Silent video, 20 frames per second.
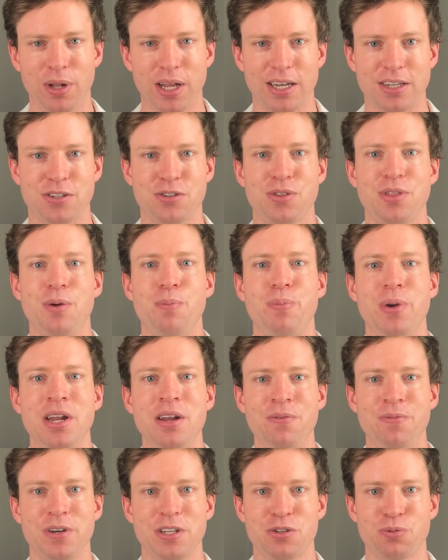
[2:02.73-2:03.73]
Plus, the
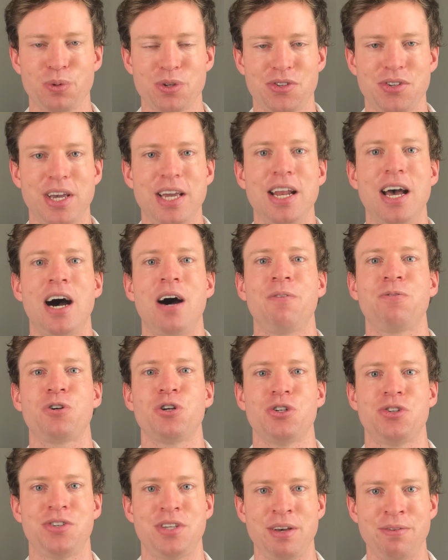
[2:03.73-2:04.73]
benefits were seen
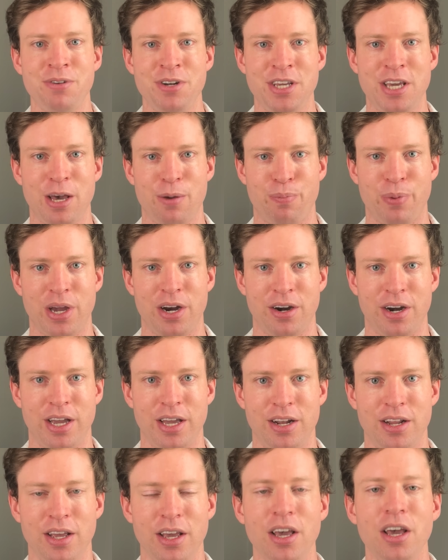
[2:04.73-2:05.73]
after a seven-year
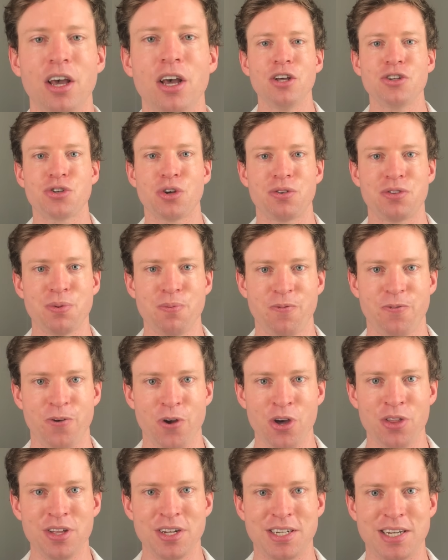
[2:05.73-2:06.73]
period. So some
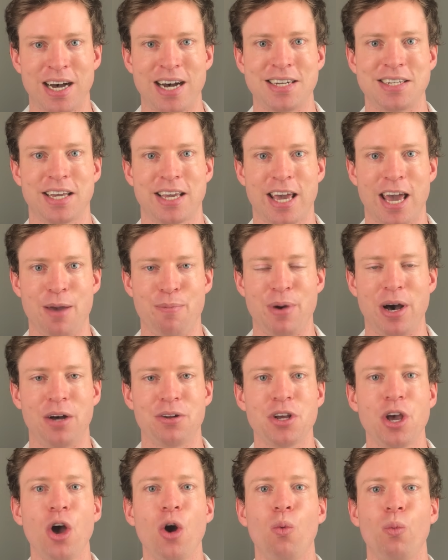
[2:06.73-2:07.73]
further data came
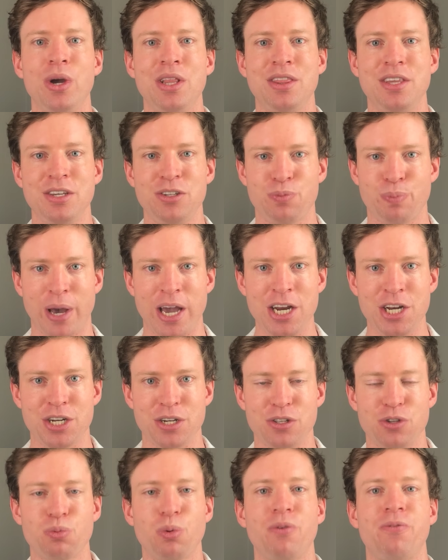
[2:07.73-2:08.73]
out when these
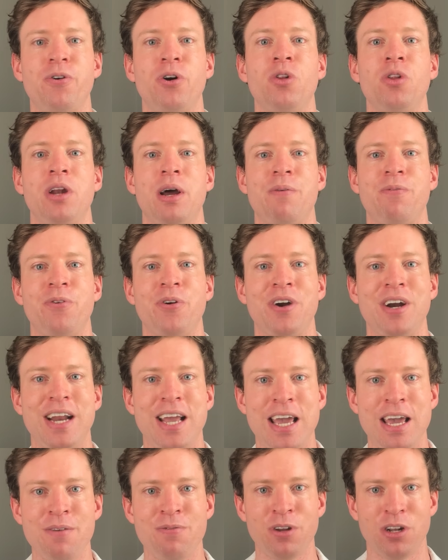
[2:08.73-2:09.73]
patients were followed up for an
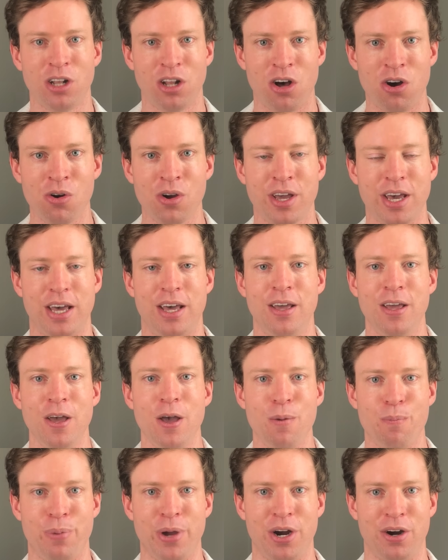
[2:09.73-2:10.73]
even longer
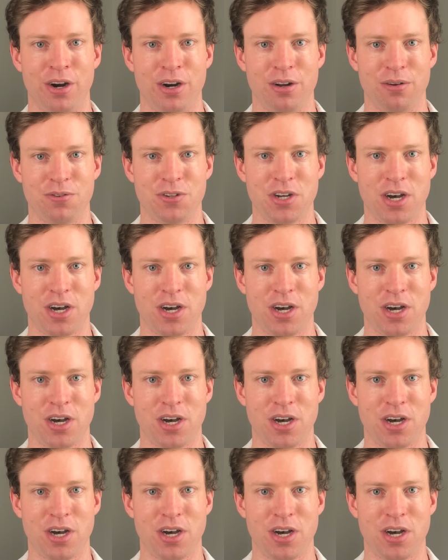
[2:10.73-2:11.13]
period of